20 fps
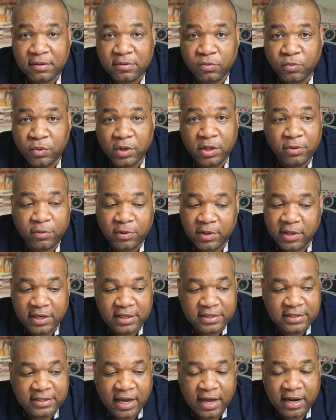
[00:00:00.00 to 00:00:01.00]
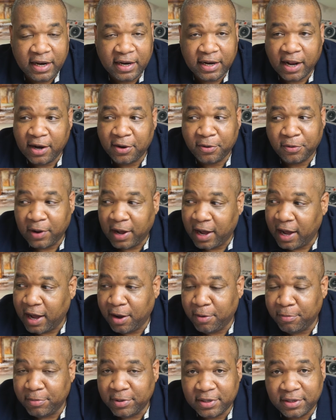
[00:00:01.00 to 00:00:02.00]
Really, really excited. I don't know
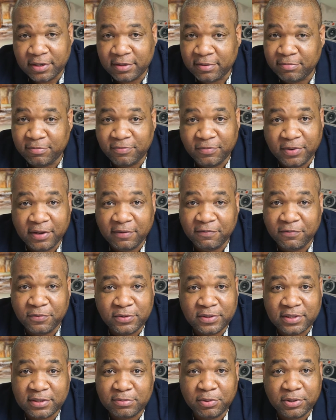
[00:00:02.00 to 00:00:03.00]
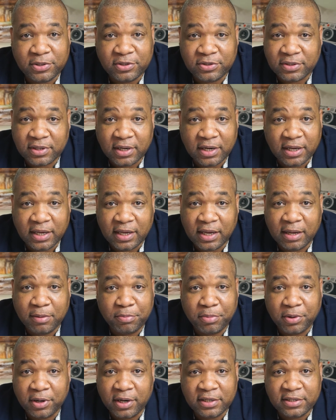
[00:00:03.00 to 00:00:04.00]
how many views this picture is going to get,
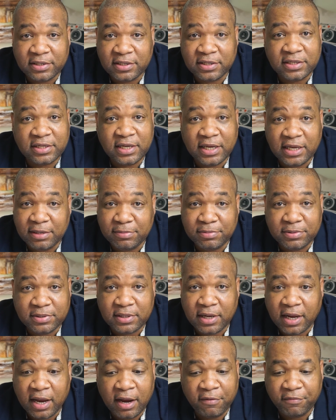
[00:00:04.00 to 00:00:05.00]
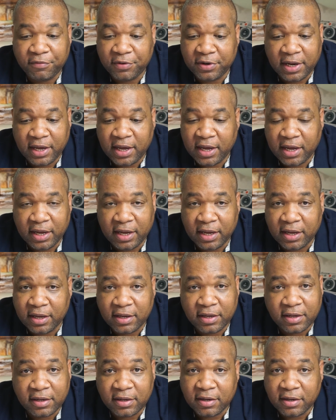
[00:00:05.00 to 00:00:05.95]
but it just keeps every day.